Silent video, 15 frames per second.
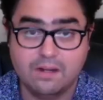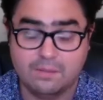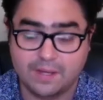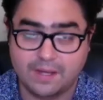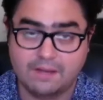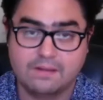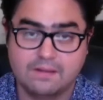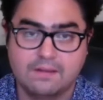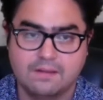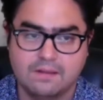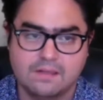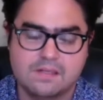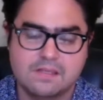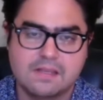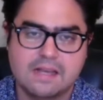about
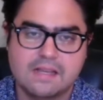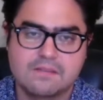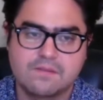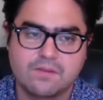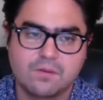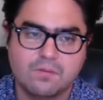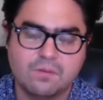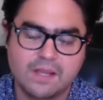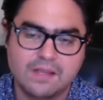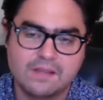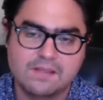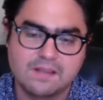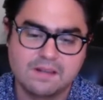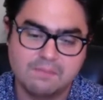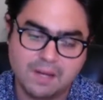these last few
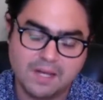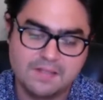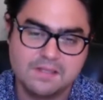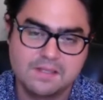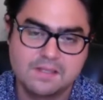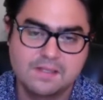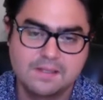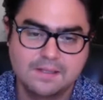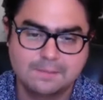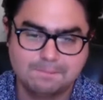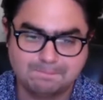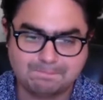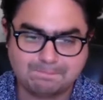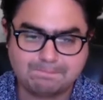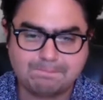weeks and months,
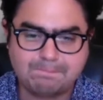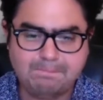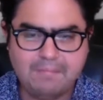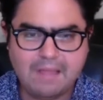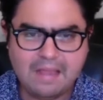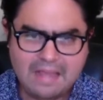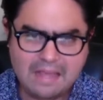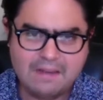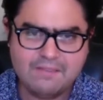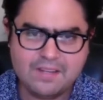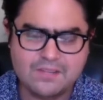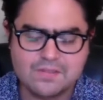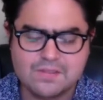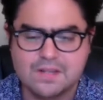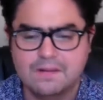kind of
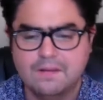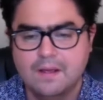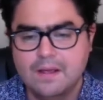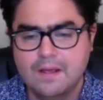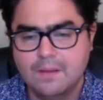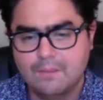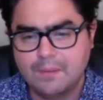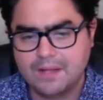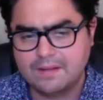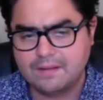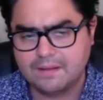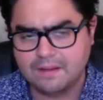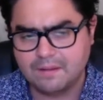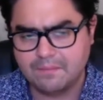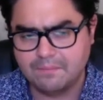interesting. But
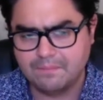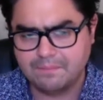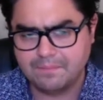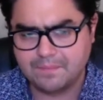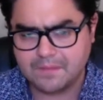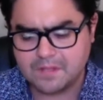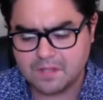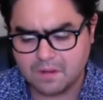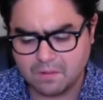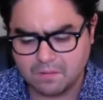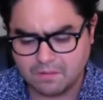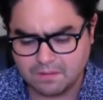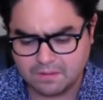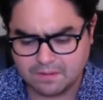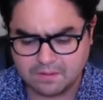so
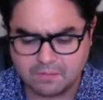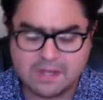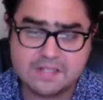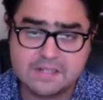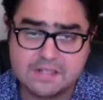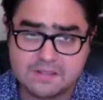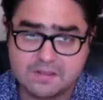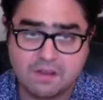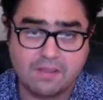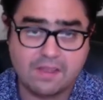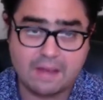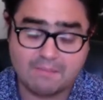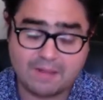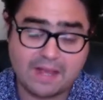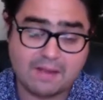the residents called that Black